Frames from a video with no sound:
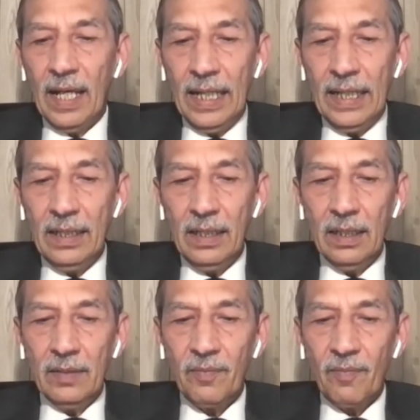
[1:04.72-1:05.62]
And
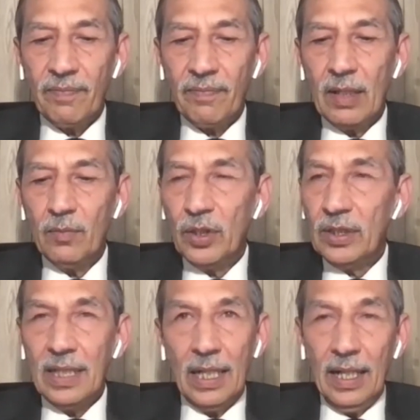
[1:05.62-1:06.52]

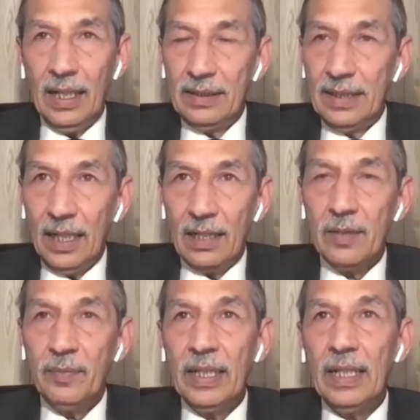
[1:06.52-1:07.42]
because, see,
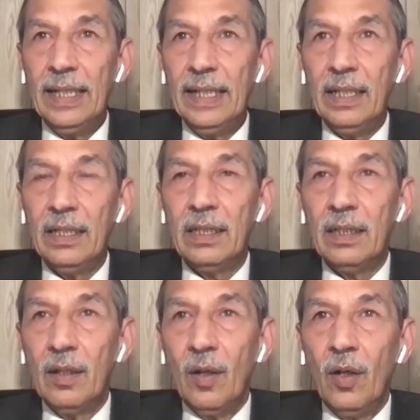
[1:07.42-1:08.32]
ultimately,
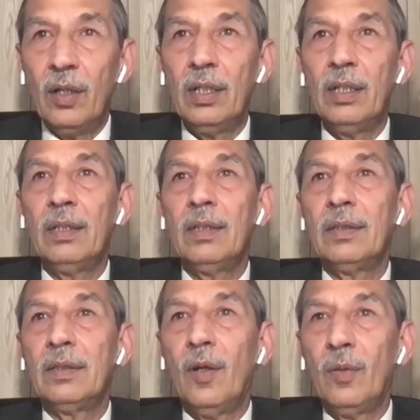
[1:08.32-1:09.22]
all
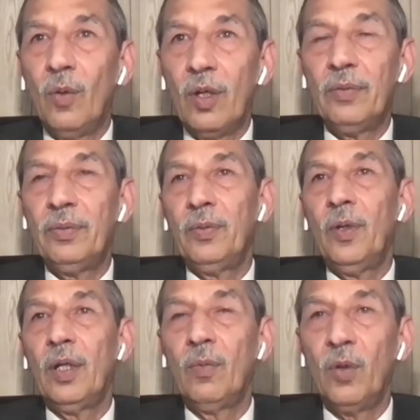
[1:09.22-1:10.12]
wars,
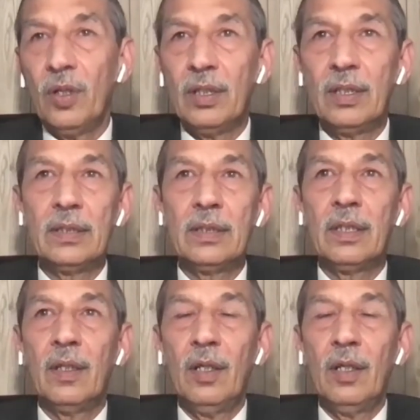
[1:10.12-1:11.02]

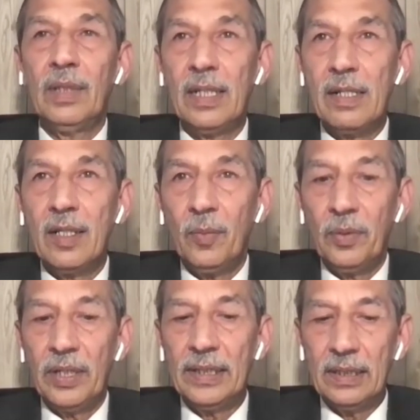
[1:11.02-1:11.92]
all military
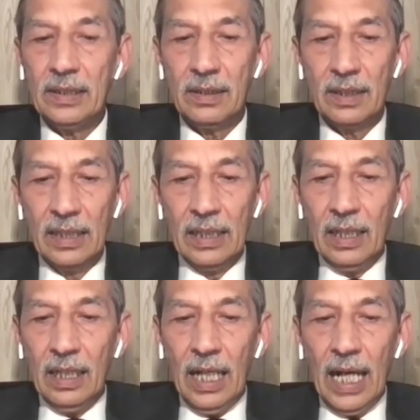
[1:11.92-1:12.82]
operations
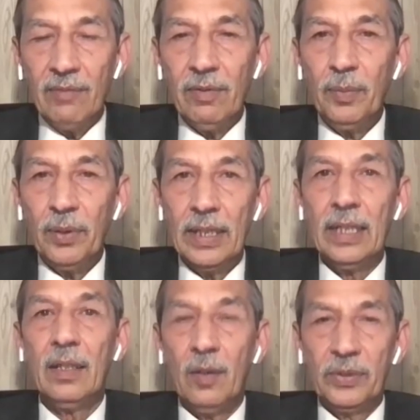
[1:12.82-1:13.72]
have a
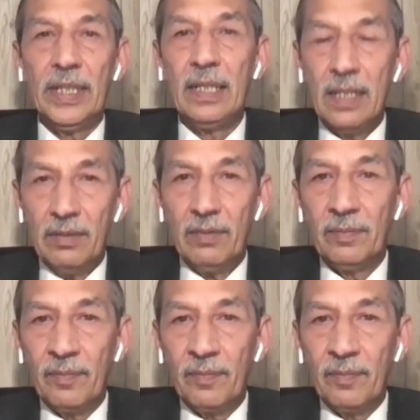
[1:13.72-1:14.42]
political objective.